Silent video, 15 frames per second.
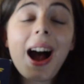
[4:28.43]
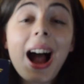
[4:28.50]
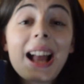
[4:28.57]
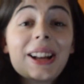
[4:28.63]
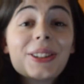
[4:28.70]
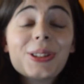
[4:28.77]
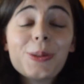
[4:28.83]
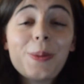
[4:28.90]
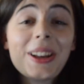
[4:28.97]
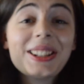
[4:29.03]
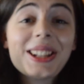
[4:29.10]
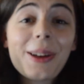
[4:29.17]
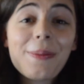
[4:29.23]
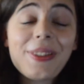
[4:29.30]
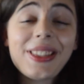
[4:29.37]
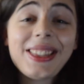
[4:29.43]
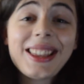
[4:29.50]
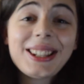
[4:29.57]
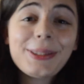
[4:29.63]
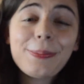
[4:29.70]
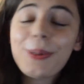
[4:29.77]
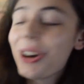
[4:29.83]
I also picked up
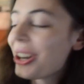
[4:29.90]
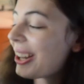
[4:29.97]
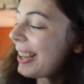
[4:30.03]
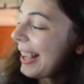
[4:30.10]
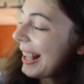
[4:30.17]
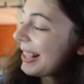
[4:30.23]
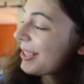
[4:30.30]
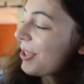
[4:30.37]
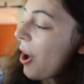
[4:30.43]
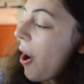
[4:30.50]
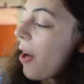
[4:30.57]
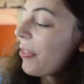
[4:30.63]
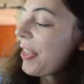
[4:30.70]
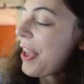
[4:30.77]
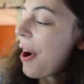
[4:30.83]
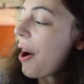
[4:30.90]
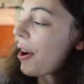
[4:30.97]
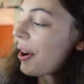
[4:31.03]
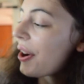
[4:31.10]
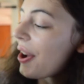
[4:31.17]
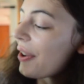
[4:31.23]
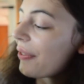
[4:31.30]
this book. It's called The
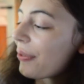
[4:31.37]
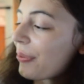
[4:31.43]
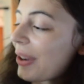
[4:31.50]
Art of